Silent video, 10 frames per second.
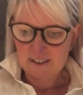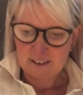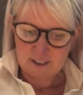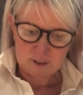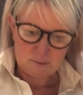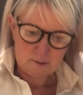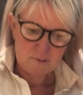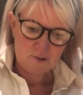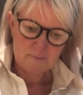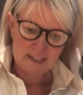and one
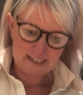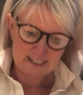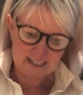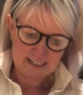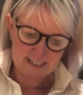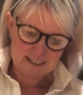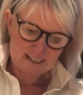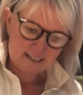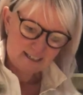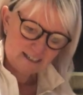more bit
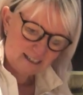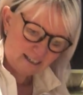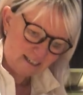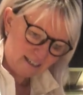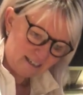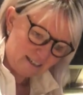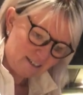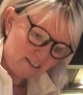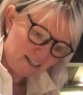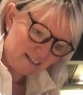
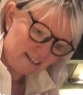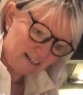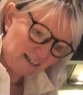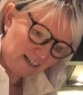just in